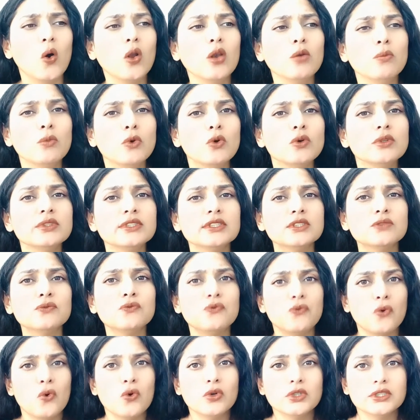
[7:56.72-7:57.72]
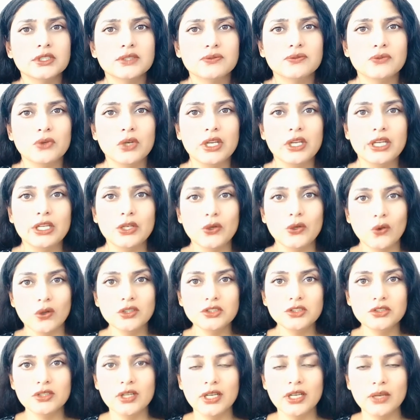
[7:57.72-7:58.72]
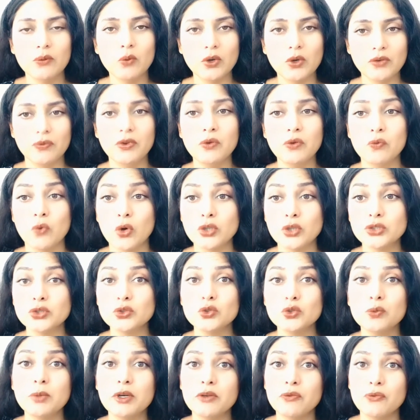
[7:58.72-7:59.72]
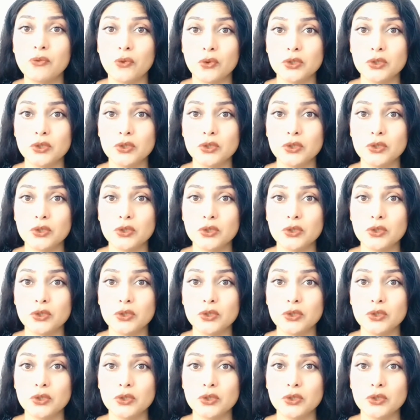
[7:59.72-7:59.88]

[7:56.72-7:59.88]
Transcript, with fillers: almost forcefully not really what we want to do but